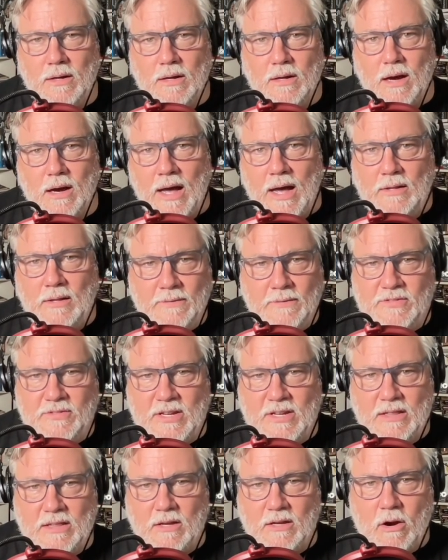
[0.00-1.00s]
I love
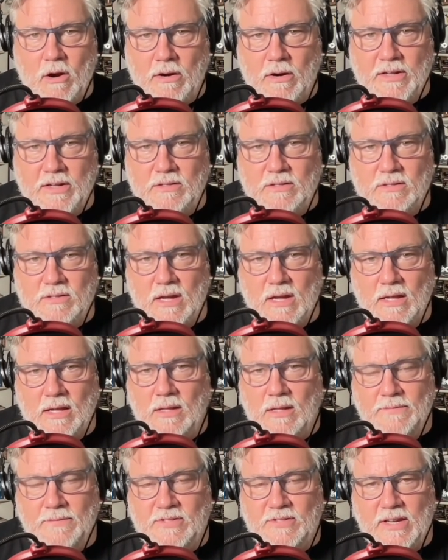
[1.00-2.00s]
seeing the Guardians. I
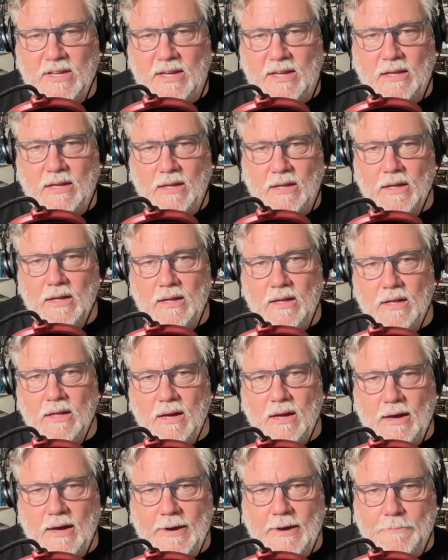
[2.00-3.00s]
love seeing
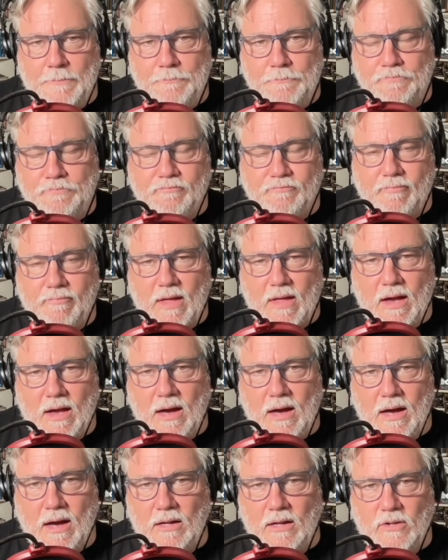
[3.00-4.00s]
a
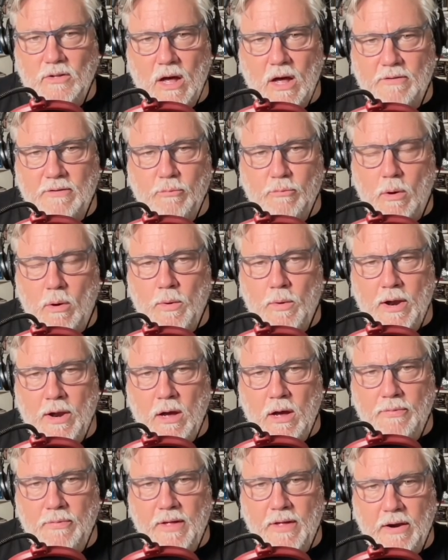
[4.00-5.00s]
lot of what went
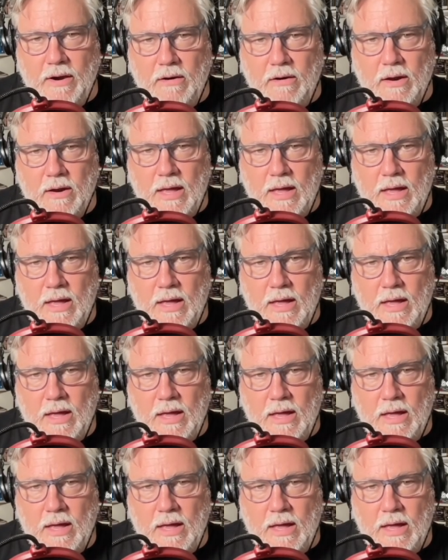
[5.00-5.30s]
on there.